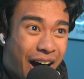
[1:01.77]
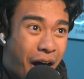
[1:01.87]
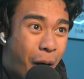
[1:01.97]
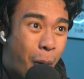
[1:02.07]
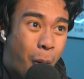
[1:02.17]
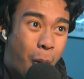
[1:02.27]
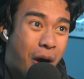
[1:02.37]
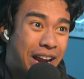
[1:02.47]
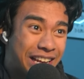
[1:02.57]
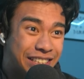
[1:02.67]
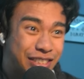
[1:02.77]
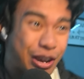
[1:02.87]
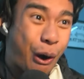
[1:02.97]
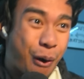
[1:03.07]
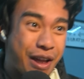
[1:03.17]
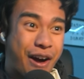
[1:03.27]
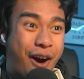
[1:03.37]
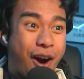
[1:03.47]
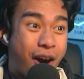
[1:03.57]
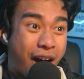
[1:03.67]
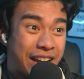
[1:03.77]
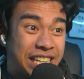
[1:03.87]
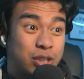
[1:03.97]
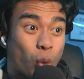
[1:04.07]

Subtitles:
what is going on? He's